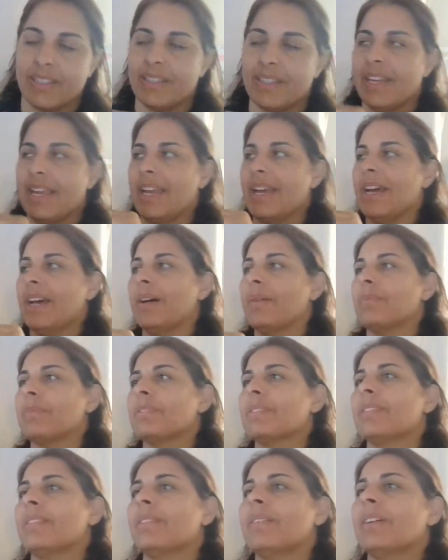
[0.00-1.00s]
Yams.
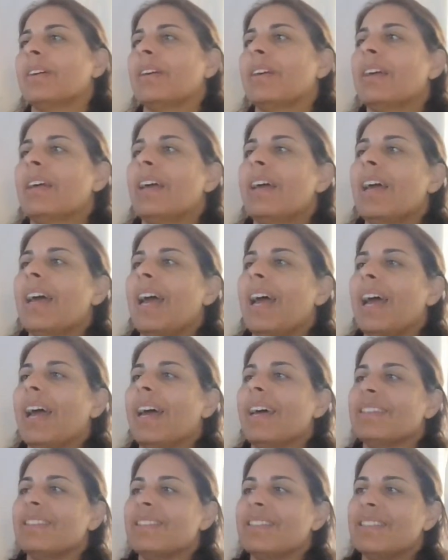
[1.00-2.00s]

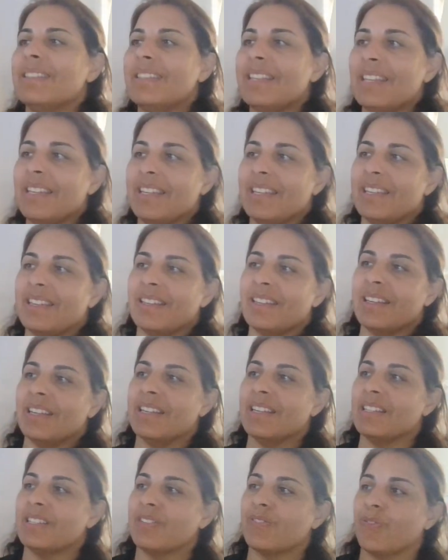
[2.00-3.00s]
And Z
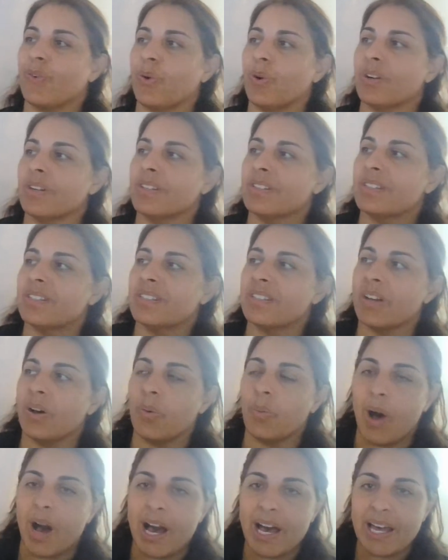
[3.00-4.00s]
is for
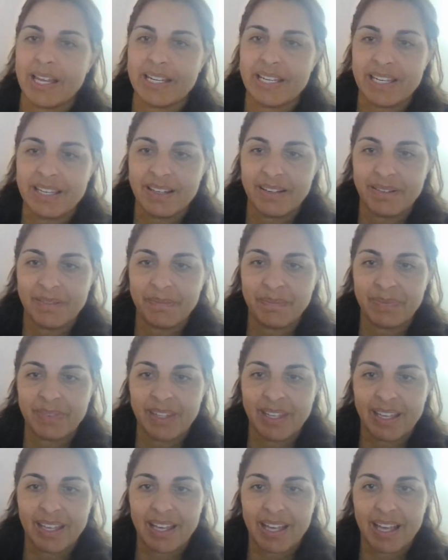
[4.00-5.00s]
zawadi.
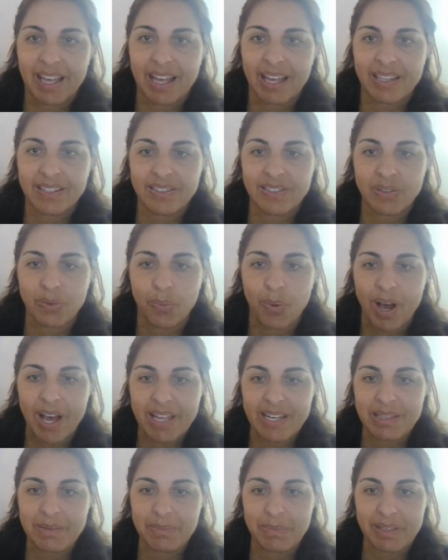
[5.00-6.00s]
And
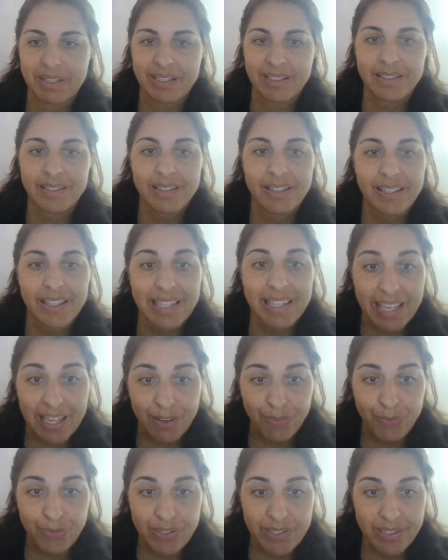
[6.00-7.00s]
zawadi means
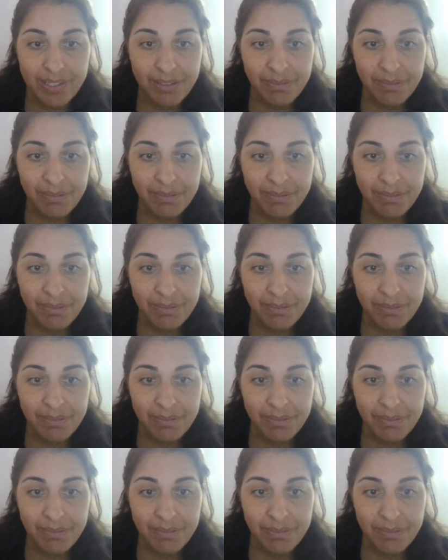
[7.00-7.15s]
gifts.